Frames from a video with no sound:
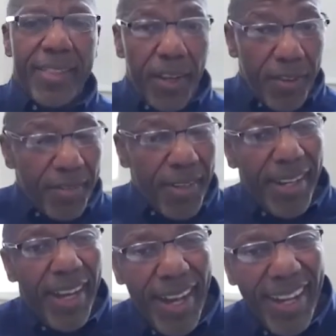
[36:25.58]

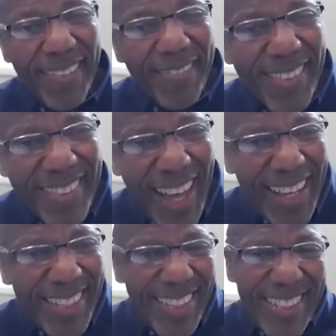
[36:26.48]
So um,
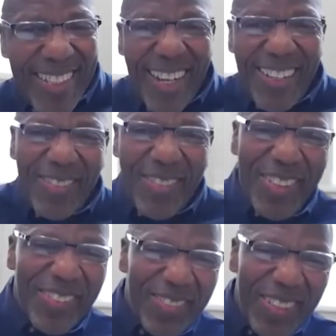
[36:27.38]
lastly, I
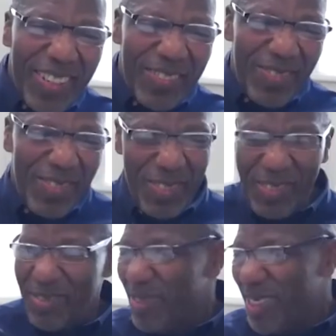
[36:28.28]
will uh,
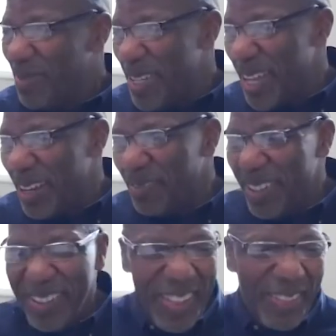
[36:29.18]
speed up
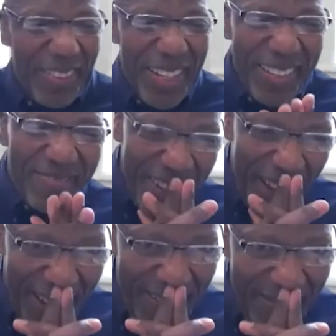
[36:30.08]
here a little
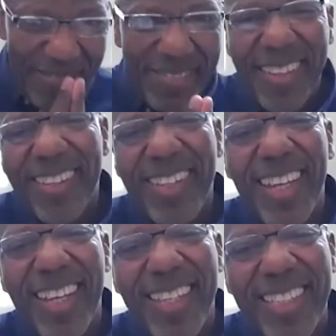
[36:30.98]
bit. Um,
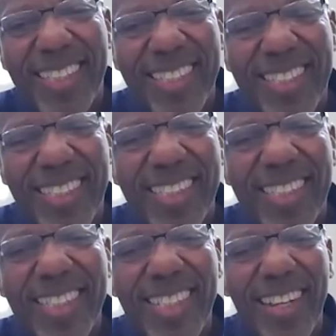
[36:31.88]

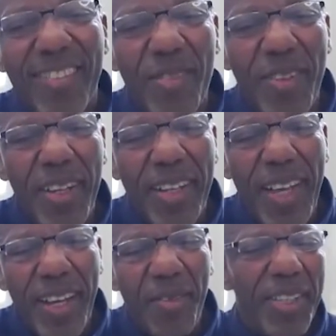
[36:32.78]
you know,
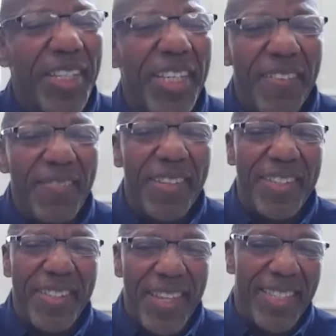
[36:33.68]
I want to give you
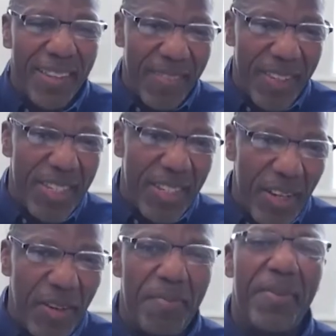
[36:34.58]
a sense of the
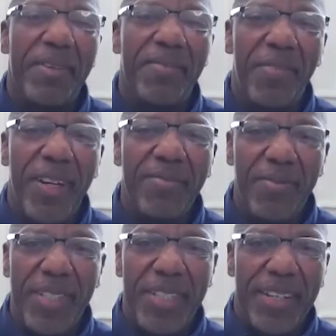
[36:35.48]
scope of
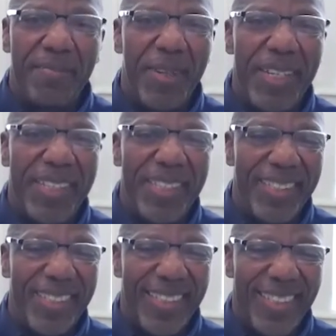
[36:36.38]
what we have
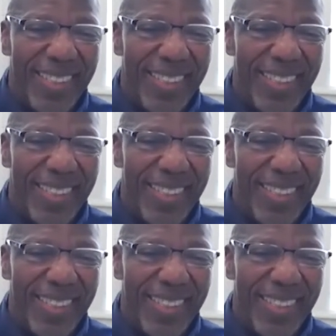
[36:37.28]
been